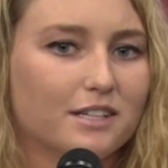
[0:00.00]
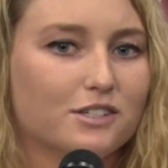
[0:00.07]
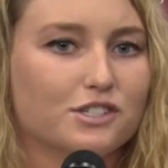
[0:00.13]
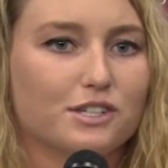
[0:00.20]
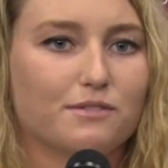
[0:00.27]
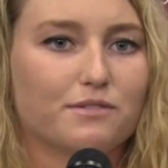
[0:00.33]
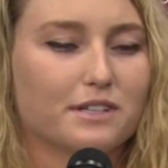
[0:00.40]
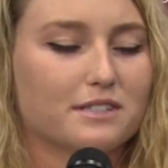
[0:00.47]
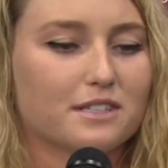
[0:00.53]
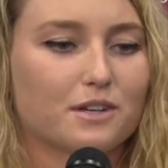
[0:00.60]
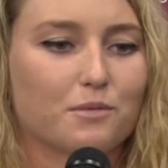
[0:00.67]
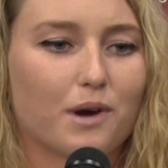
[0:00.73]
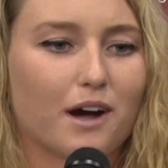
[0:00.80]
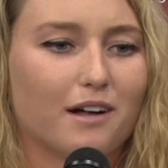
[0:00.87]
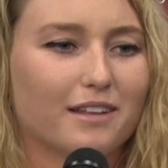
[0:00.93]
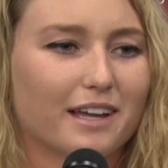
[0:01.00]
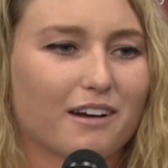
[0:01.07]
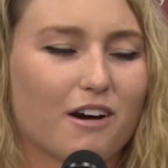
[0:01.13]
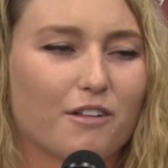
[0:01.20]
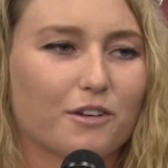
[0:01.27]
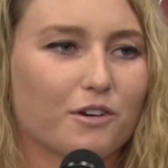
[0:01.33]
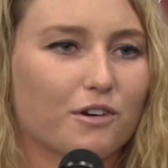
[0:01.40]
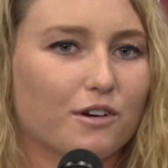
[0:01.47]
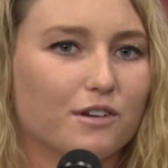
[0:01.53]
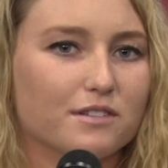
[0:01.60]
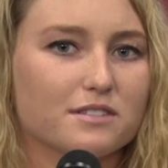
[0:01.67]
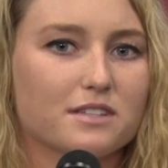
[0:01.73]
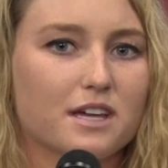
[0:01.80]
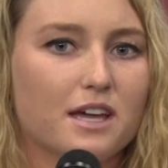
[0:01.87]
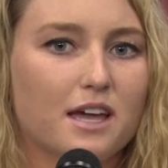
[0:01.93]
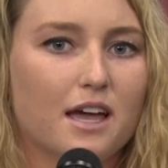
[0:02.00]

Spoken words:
she fits in well. Like all the girls,